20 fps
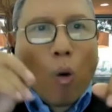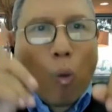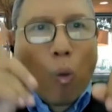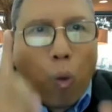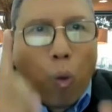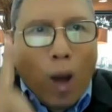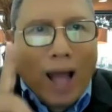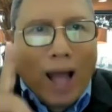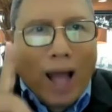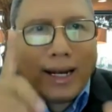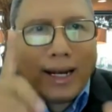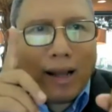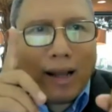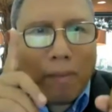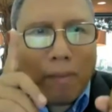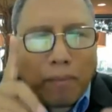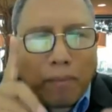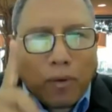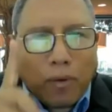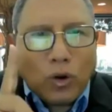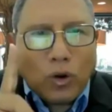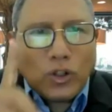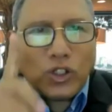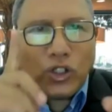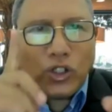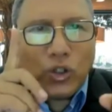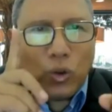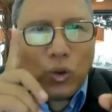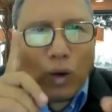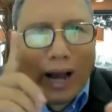what approach
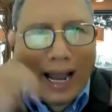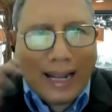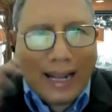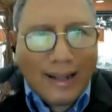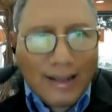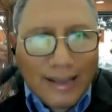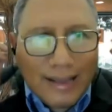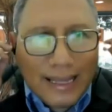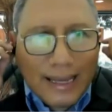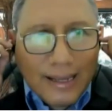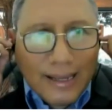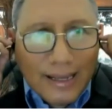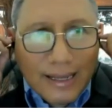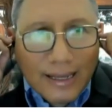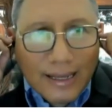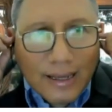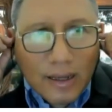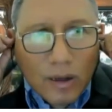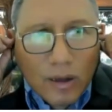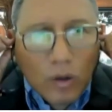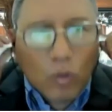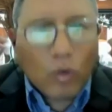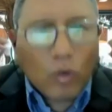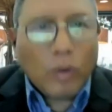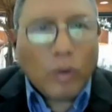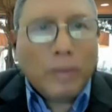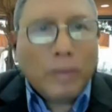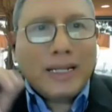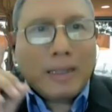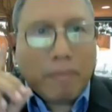do I think
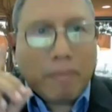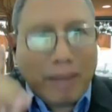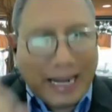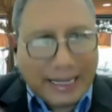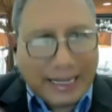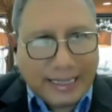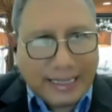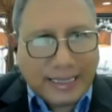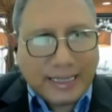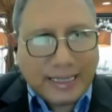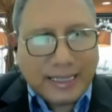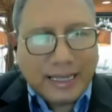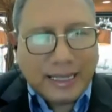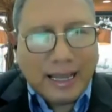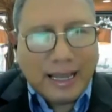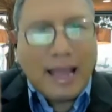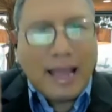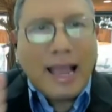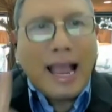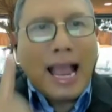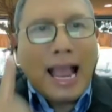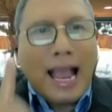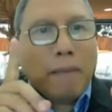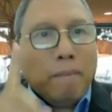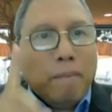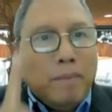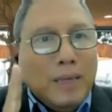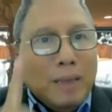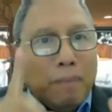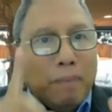will be the best?
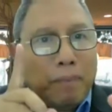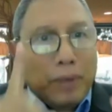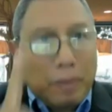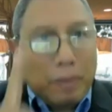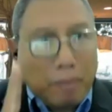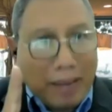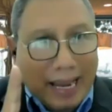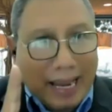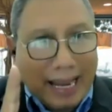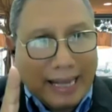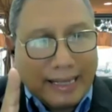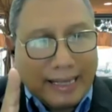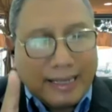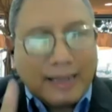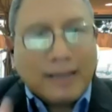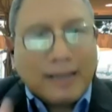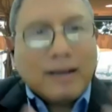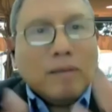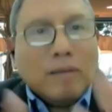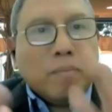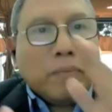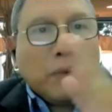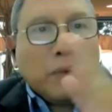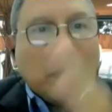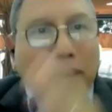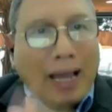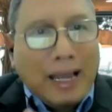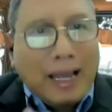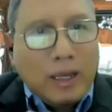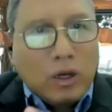And be prepared.
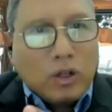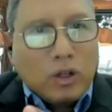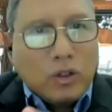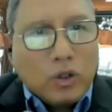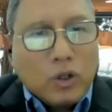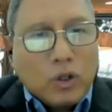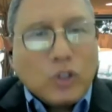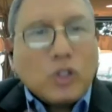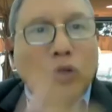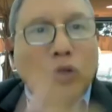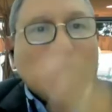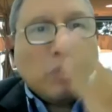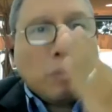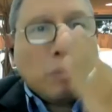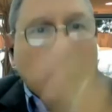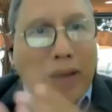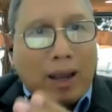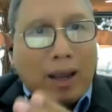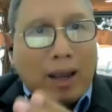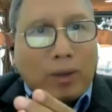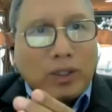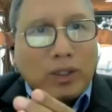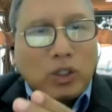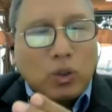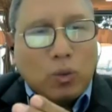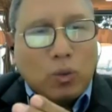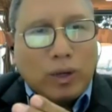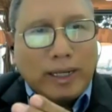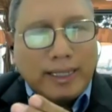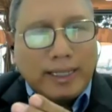Prepare your notes, prepare what
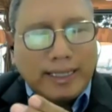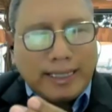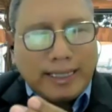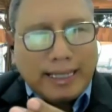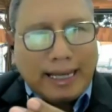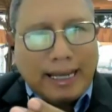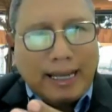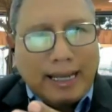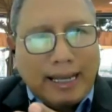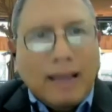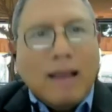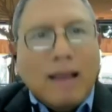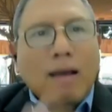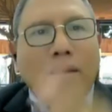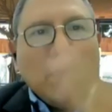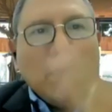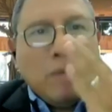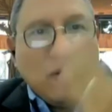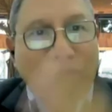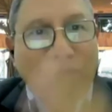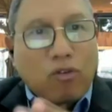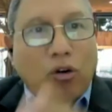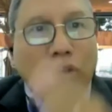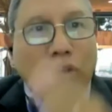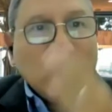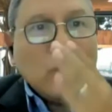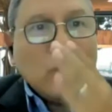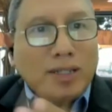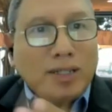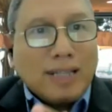you want to say
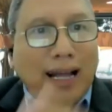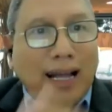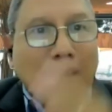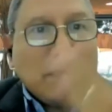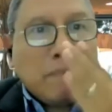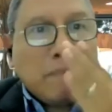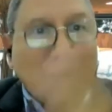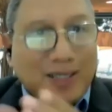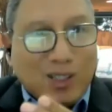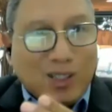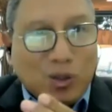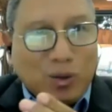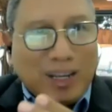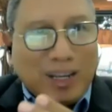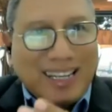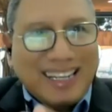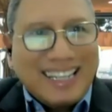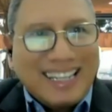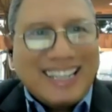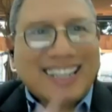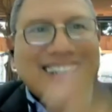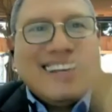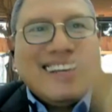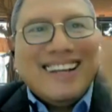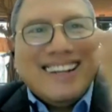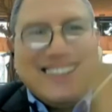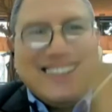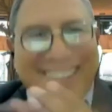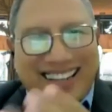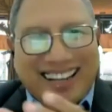before you start persuading
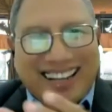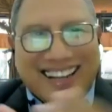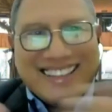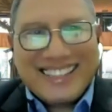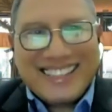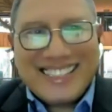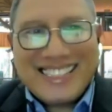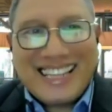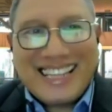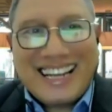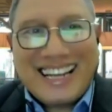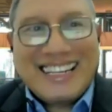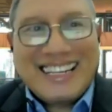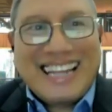the other side.